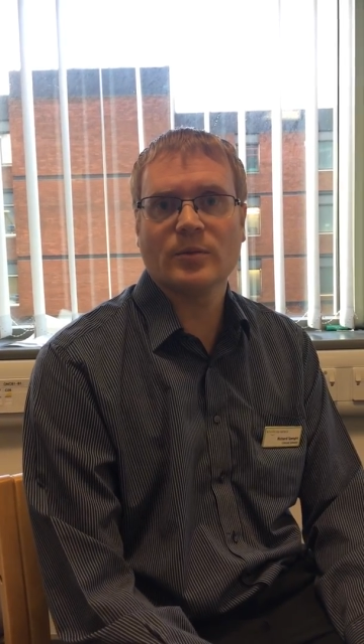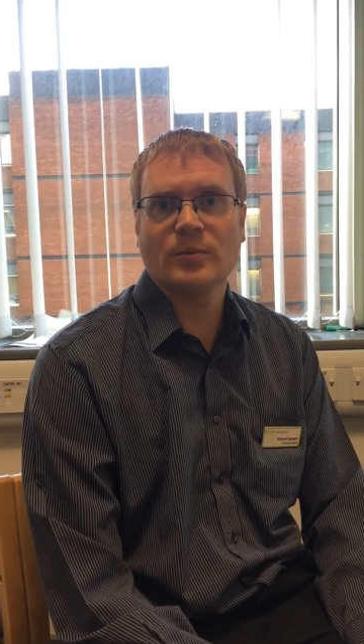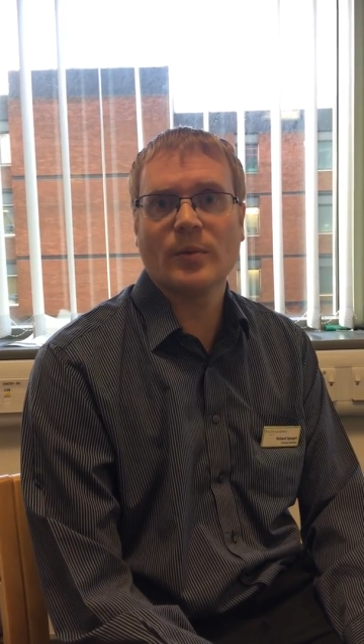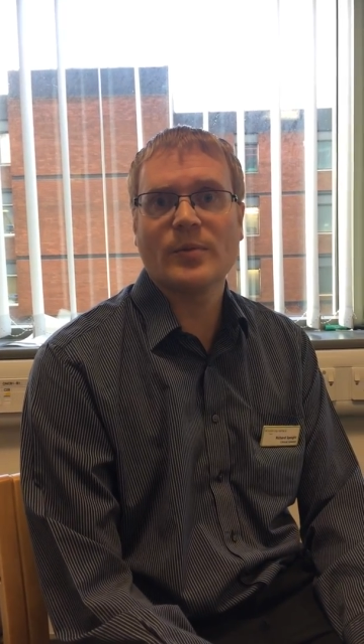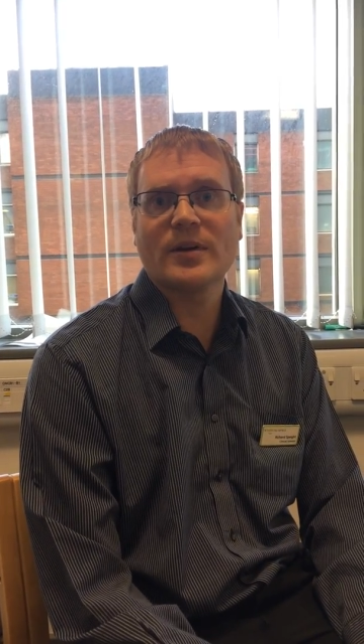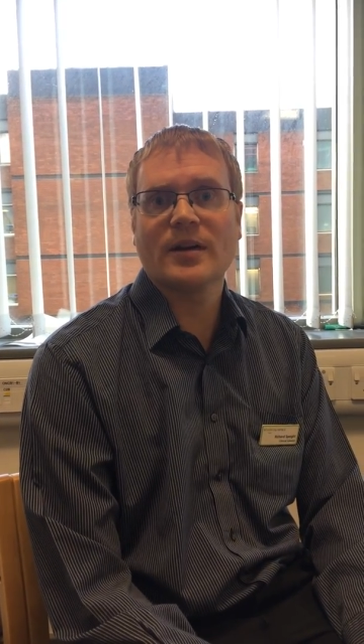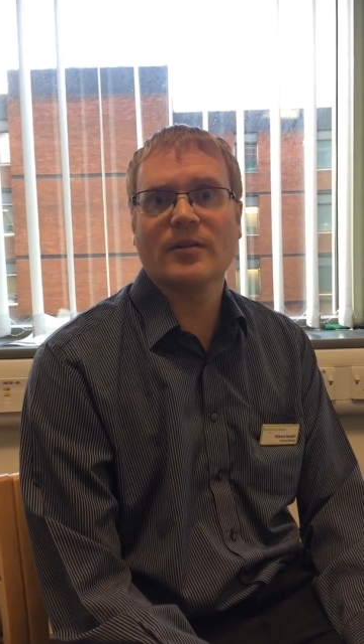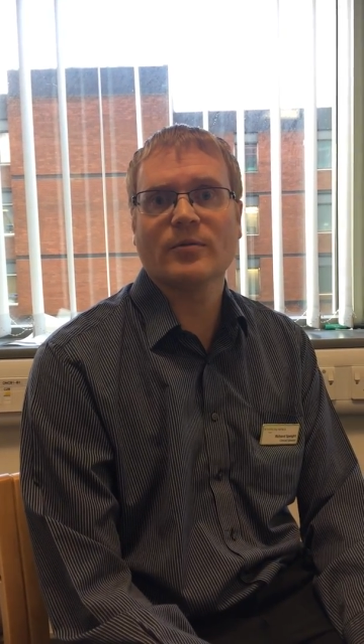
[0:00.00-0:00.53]

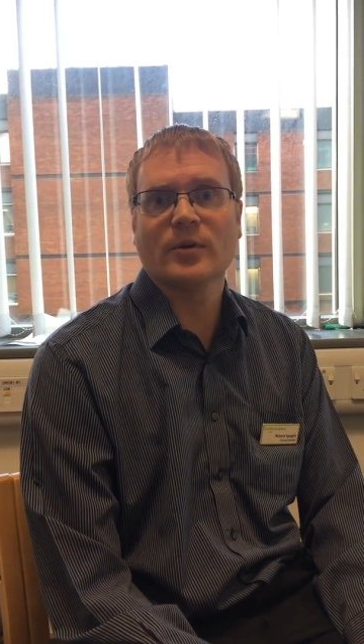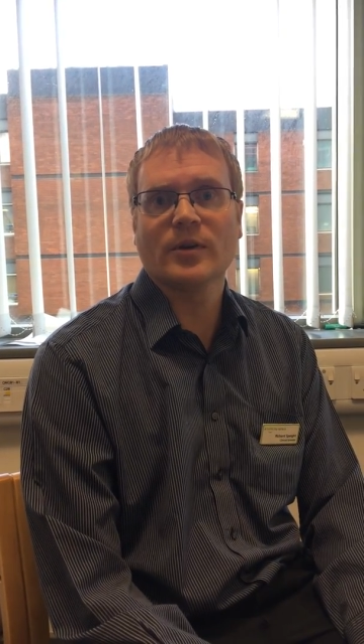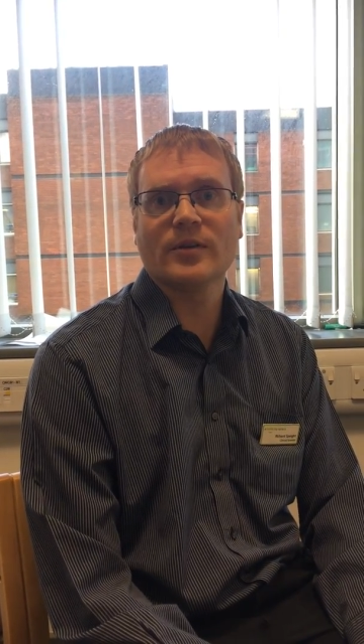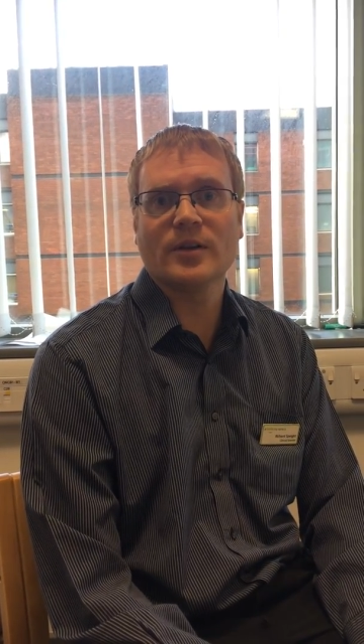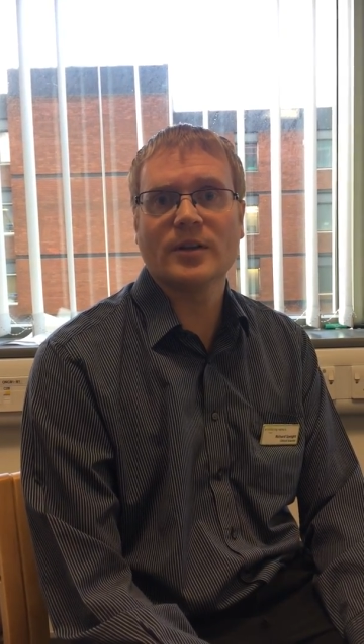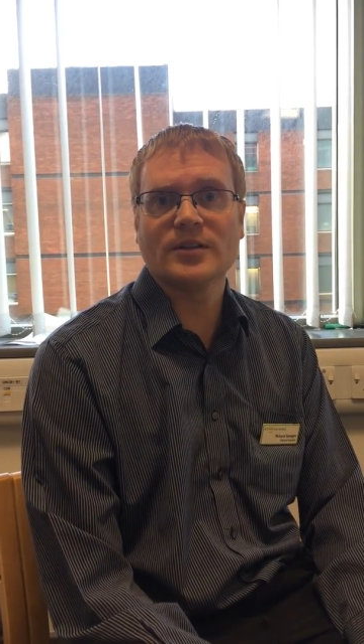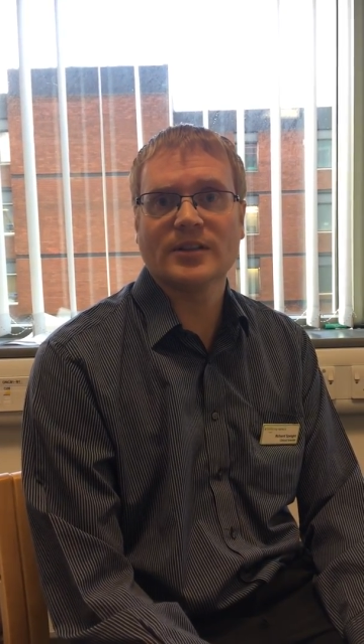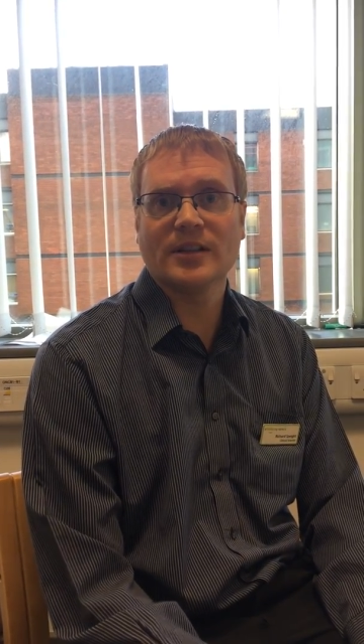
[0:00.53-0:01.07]
when we have one of
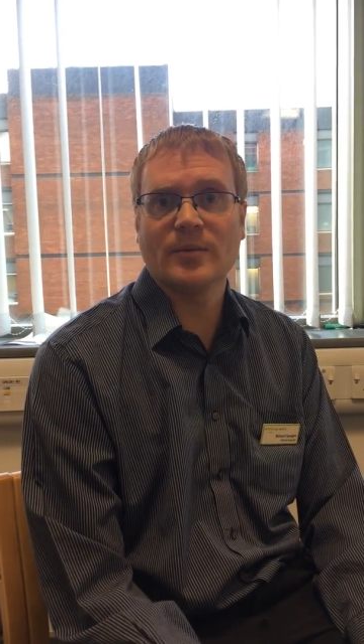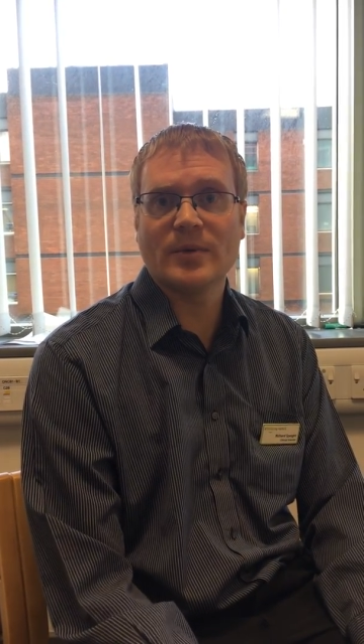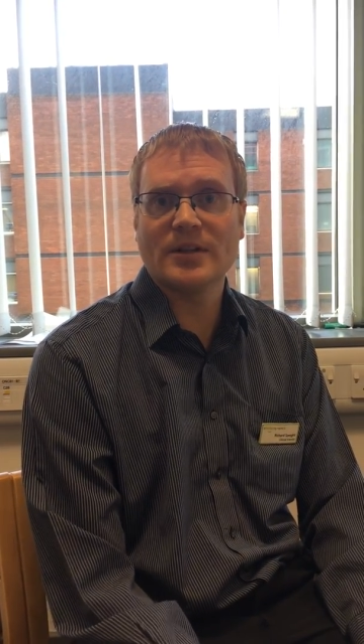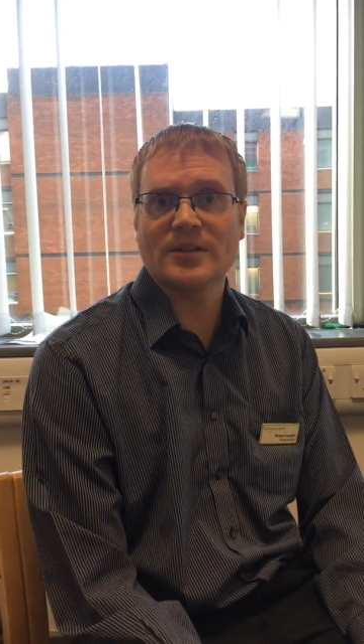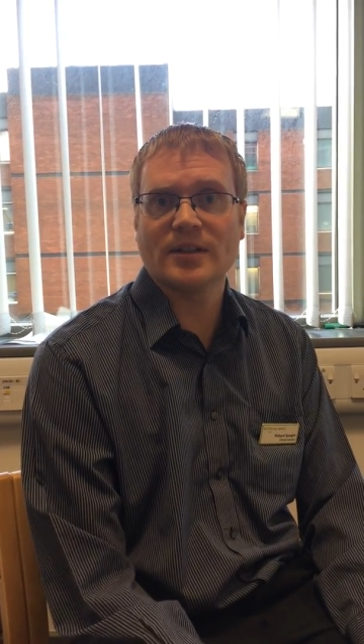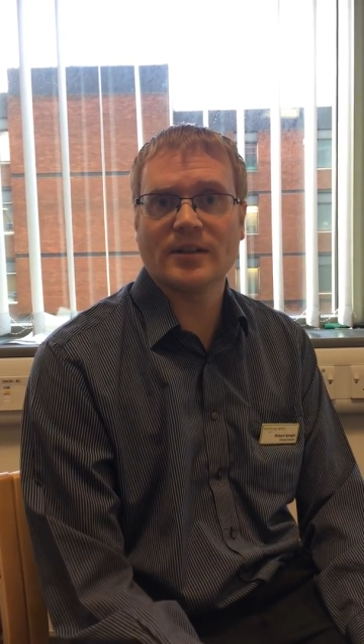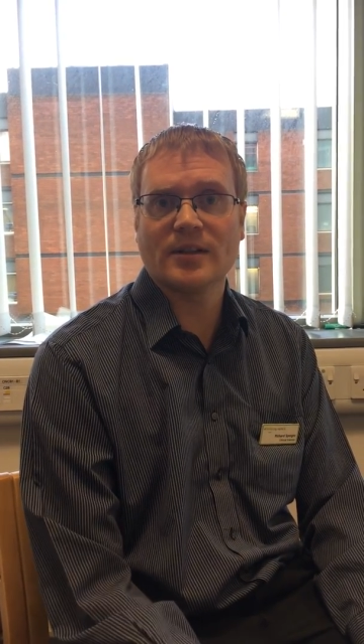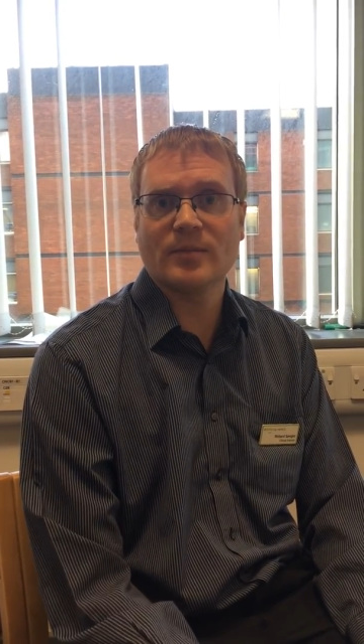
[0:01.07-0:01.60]
those, then it
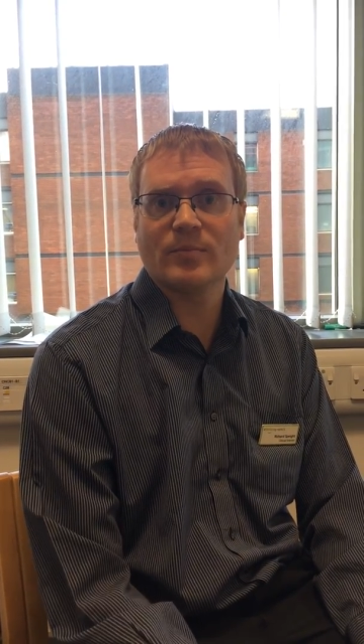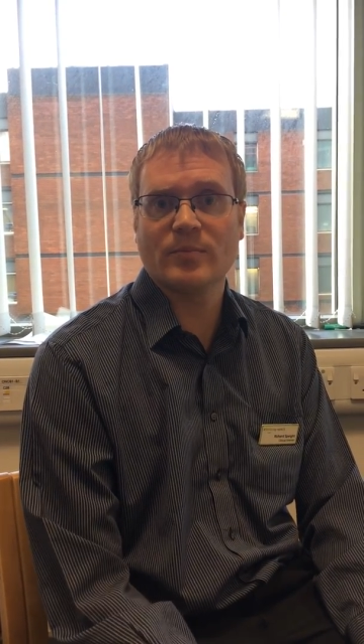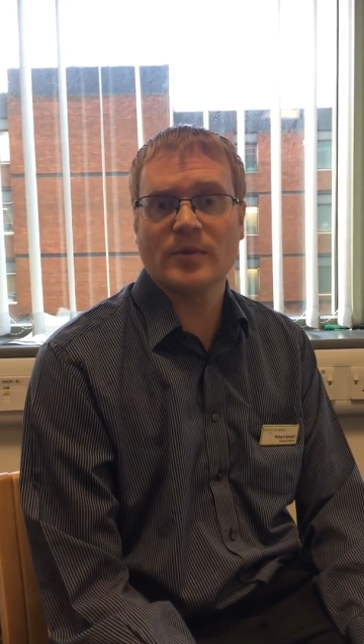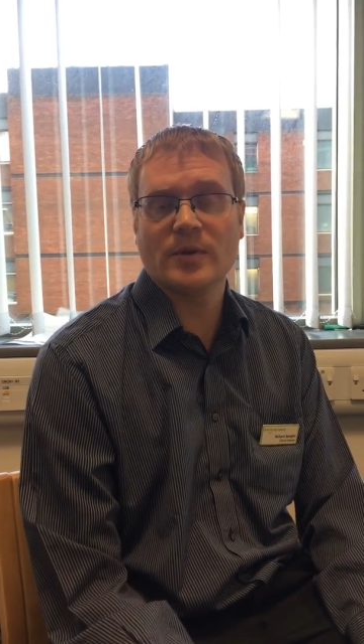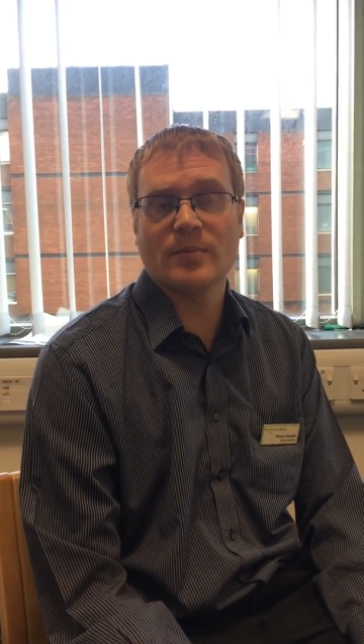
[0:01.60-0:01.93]
means that the